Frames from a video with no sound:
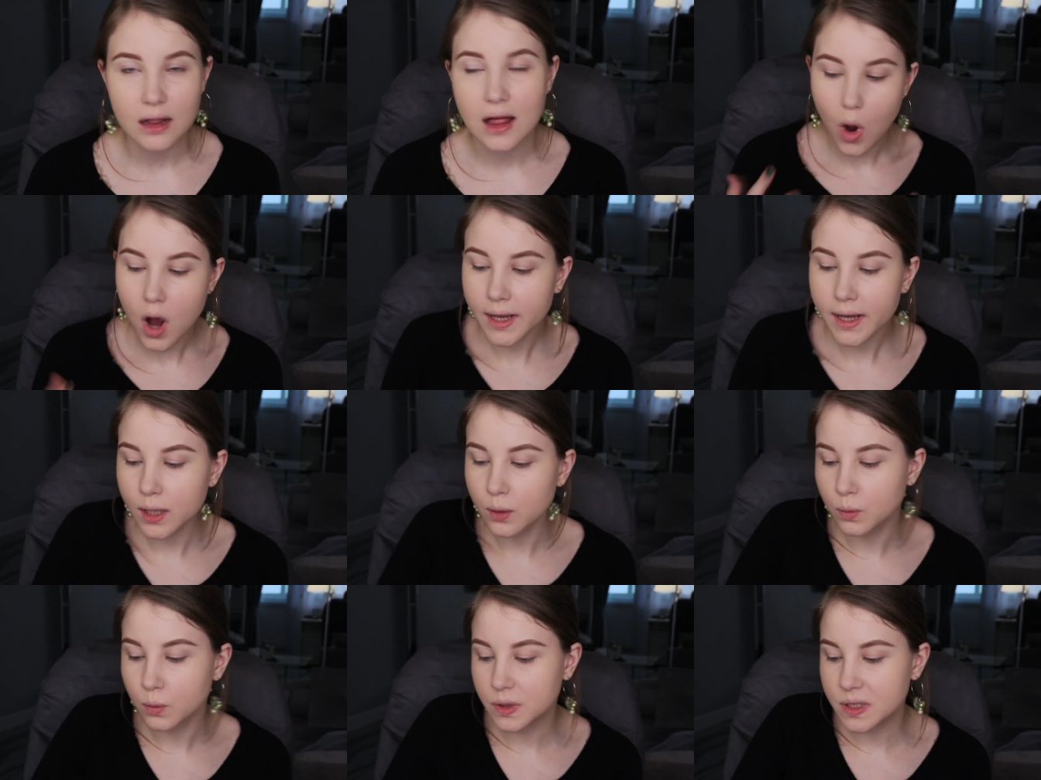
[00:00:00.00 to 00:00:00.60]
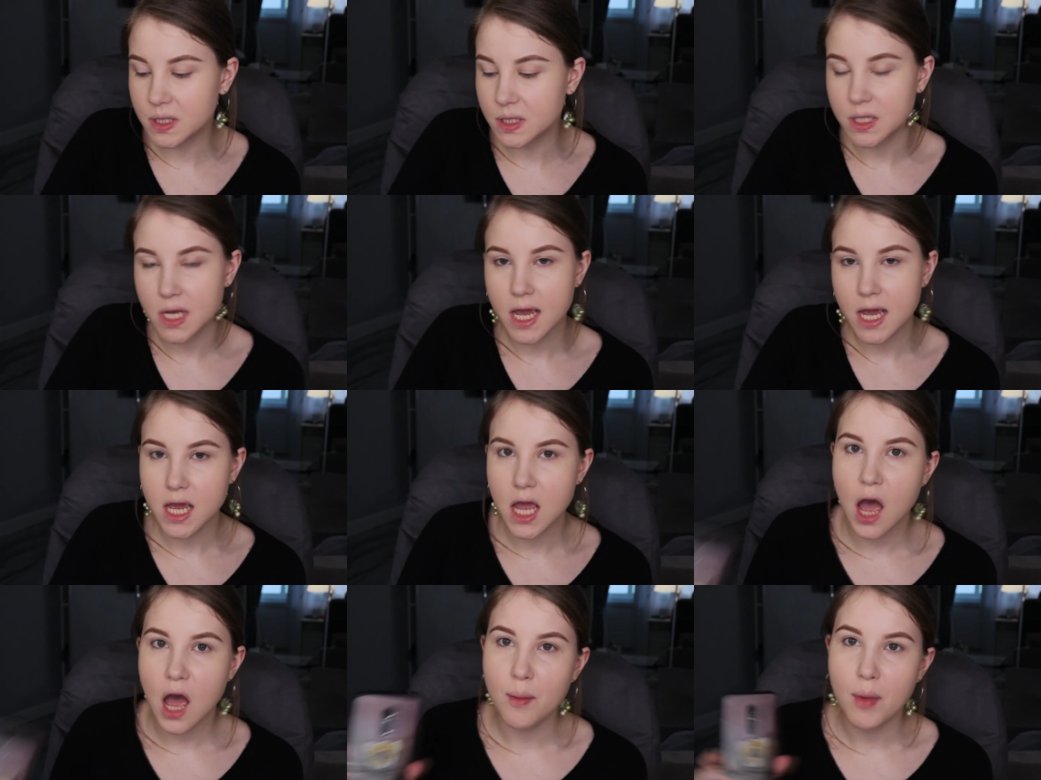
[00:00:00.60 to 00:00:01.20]
What can we
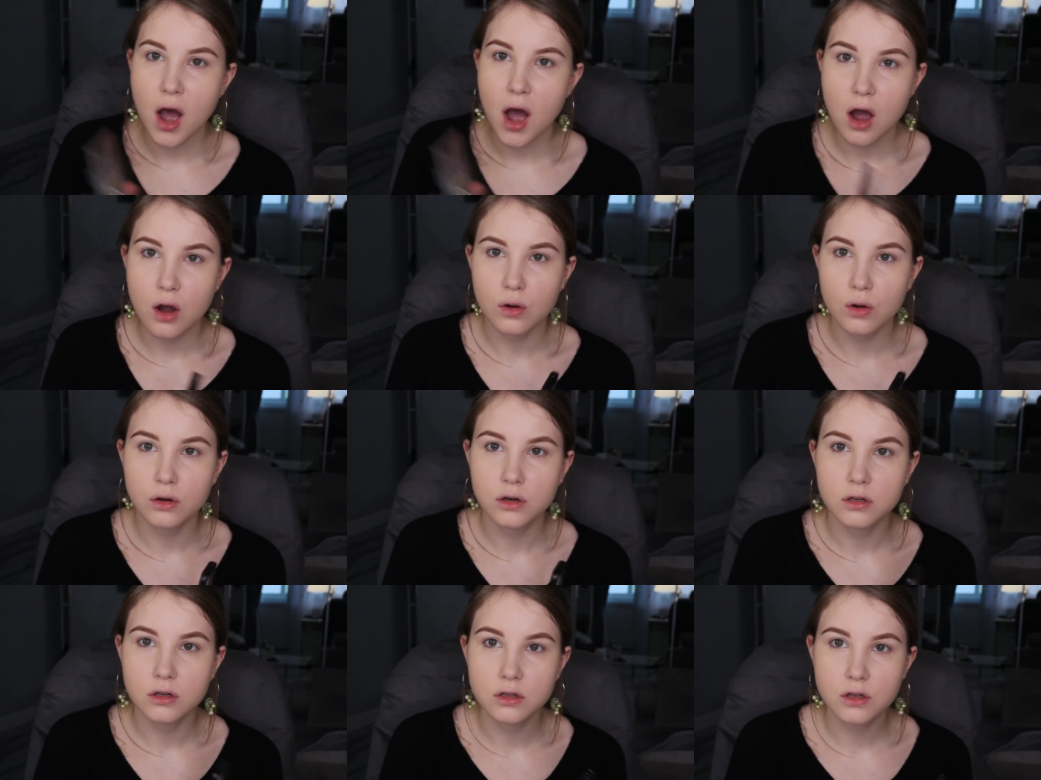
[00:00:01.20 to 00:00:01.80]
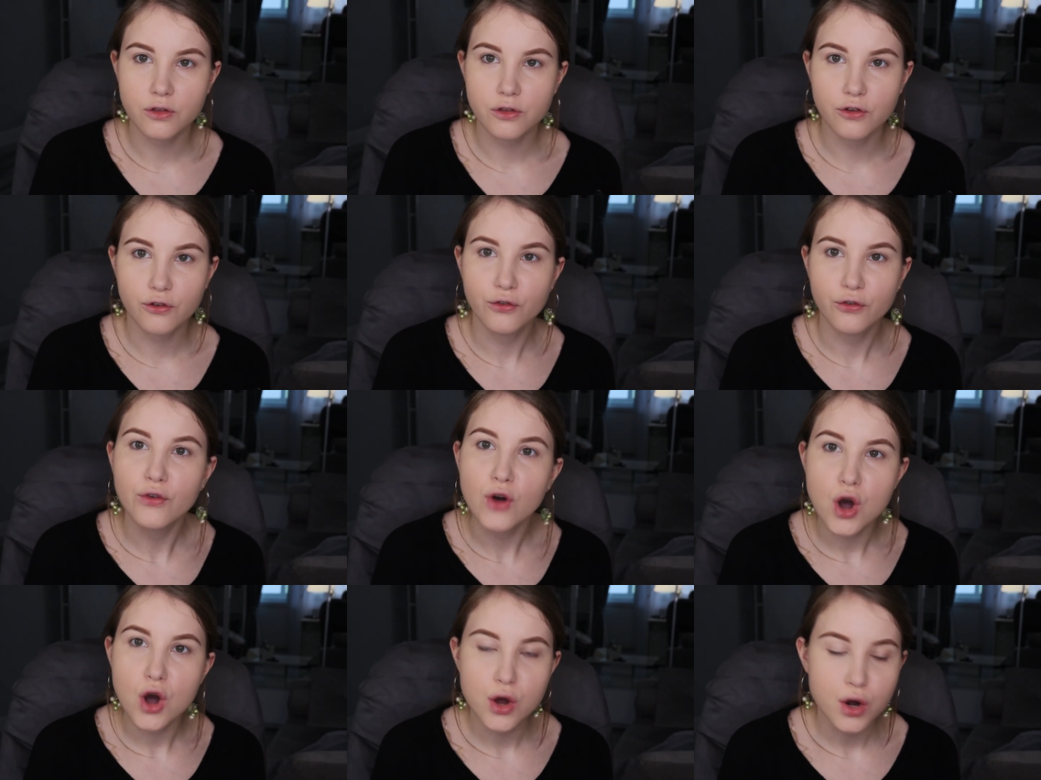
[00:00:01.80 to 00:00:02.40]
say about the
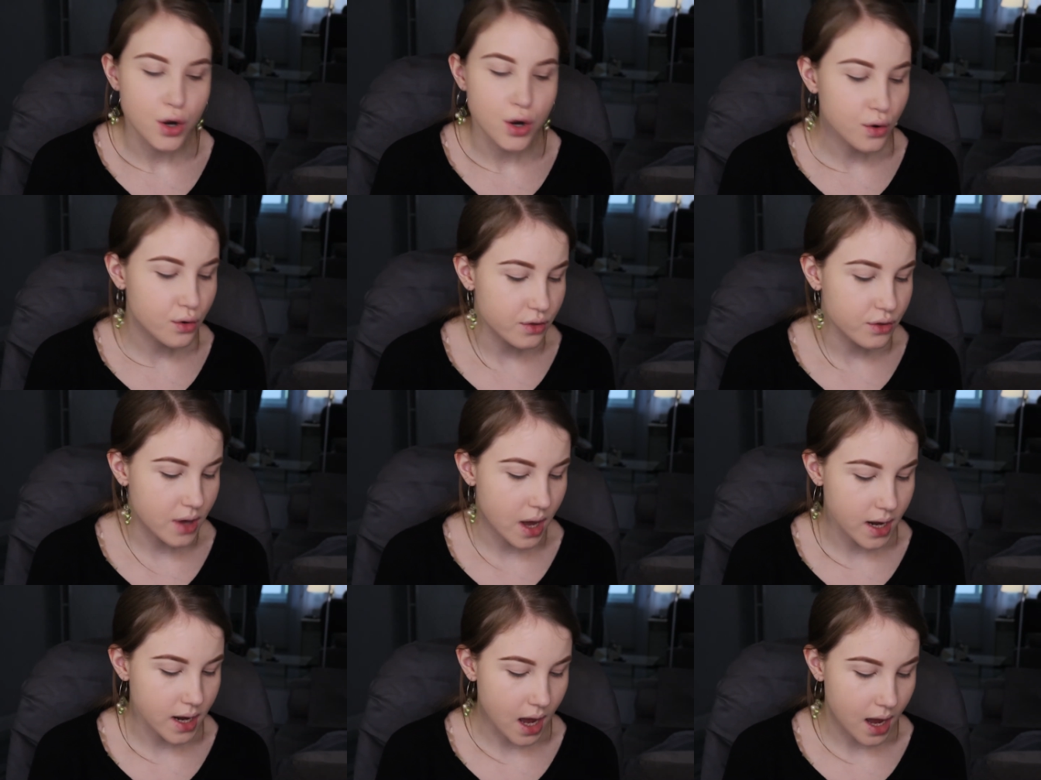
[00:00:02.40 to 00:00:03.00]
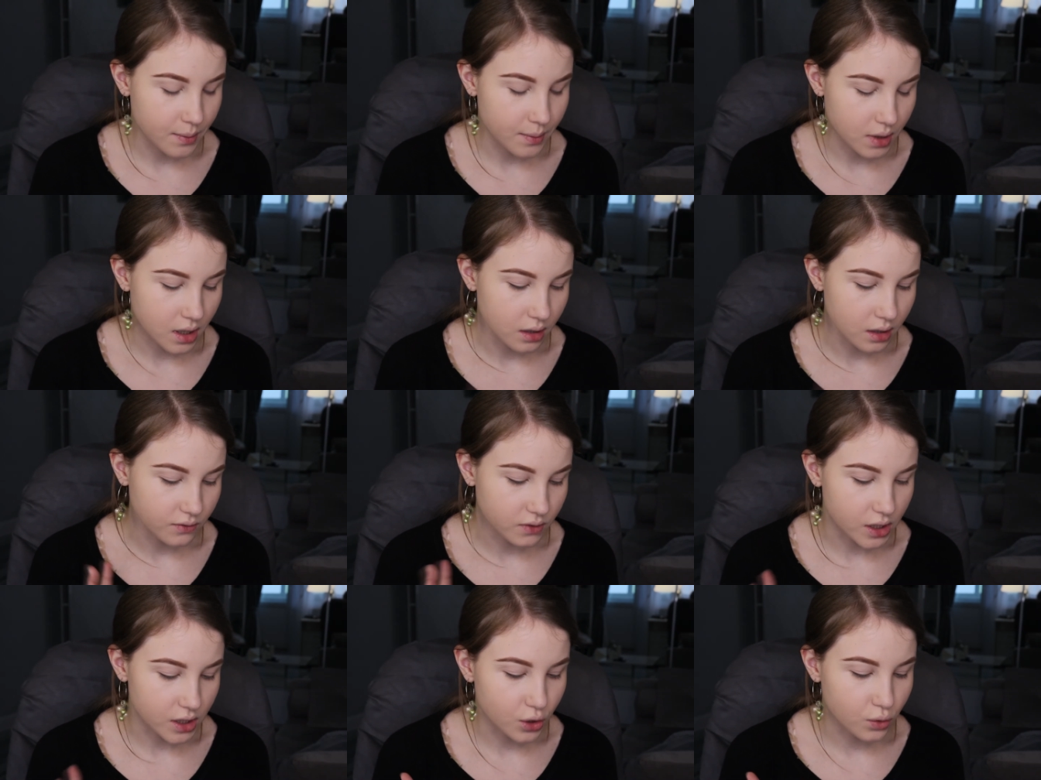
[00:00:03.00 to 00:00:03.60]
photo that I'm kind
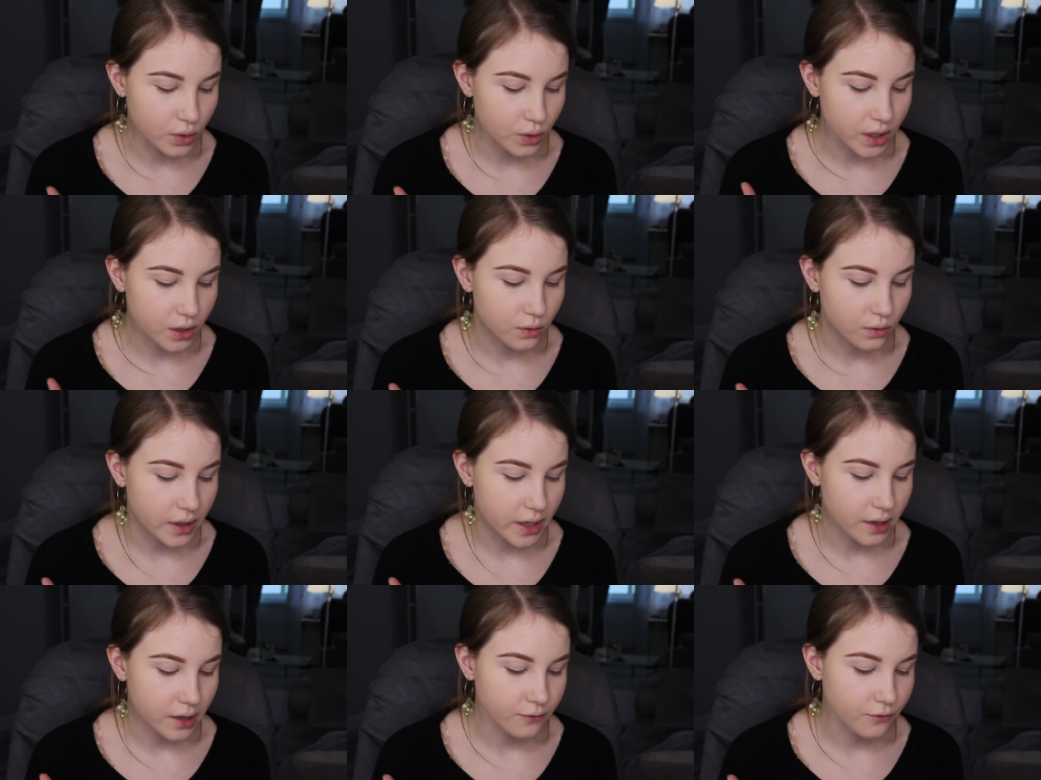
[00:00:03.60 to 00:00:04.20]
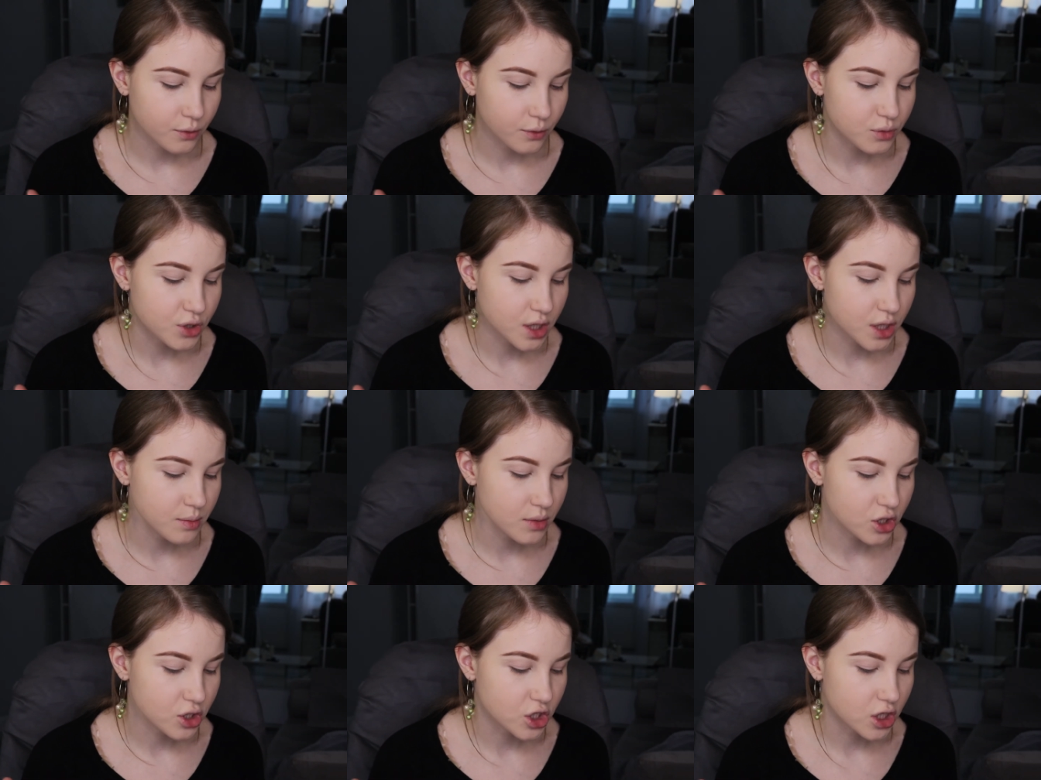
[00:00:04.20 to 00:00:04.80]
of like recreating from Shay
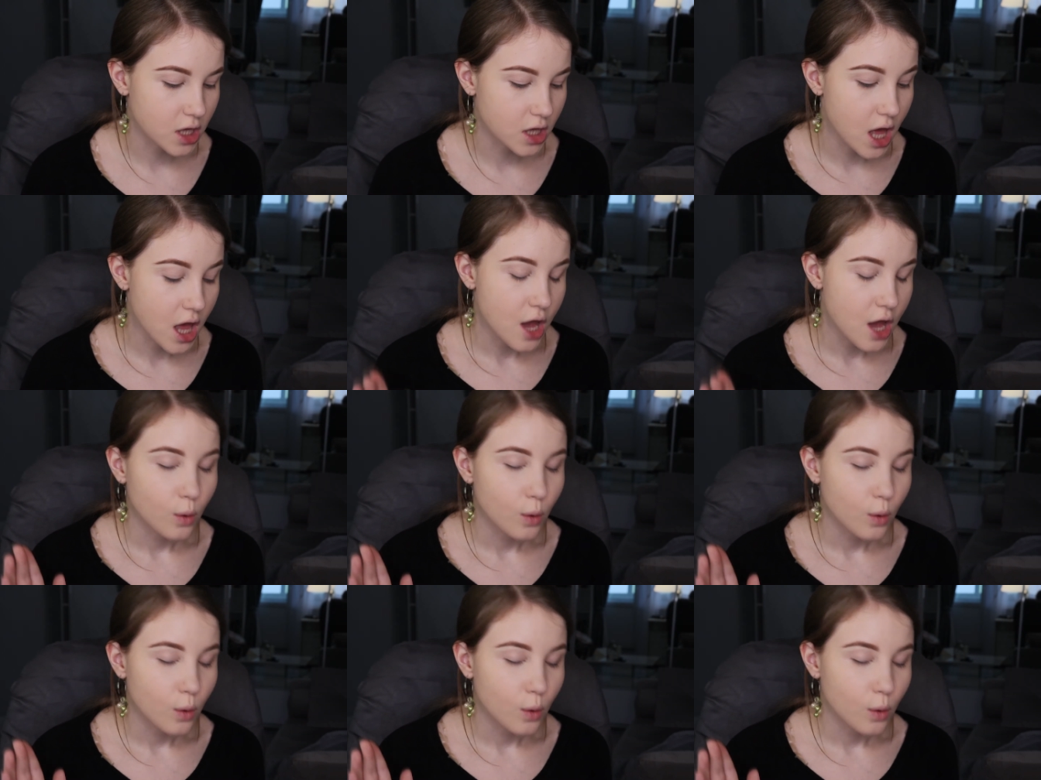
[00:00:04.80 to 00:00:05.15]
Mitchell?